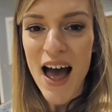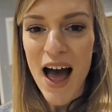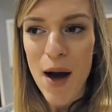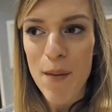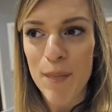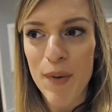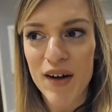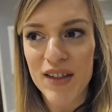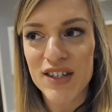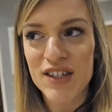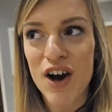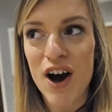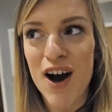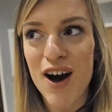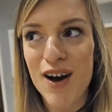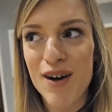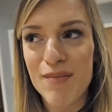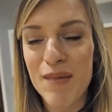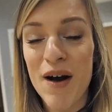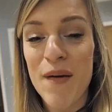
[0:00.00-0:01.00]
And by the
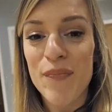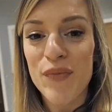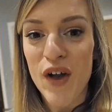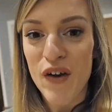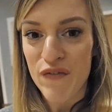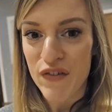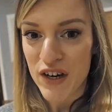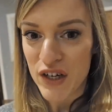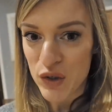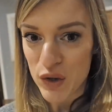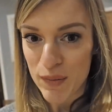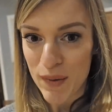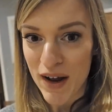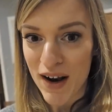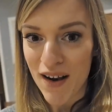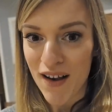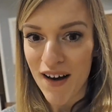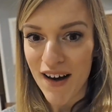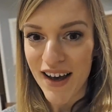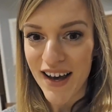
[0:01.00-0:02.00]
time I finish with my
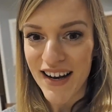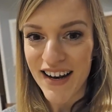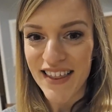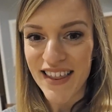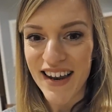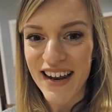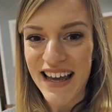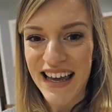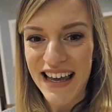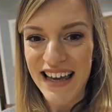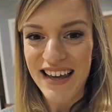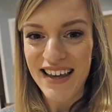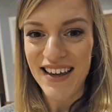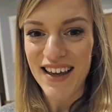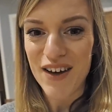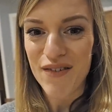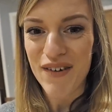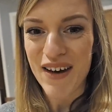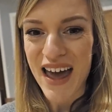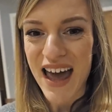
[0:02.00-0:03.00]
client and then I
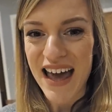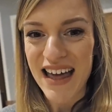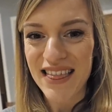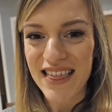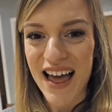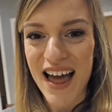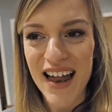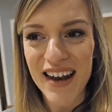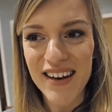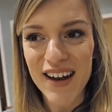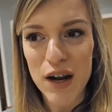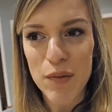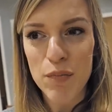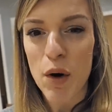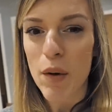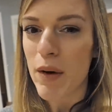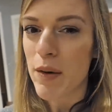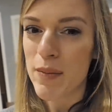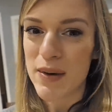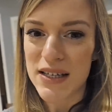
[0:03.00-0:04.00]
eat, if I ate then, I'd
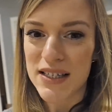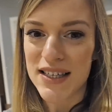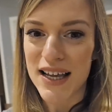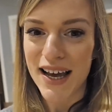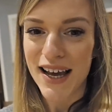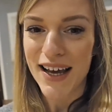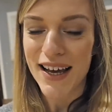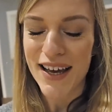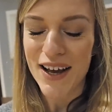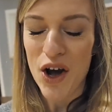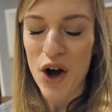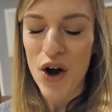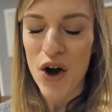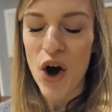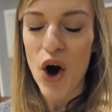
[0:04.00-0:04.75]
probably be sick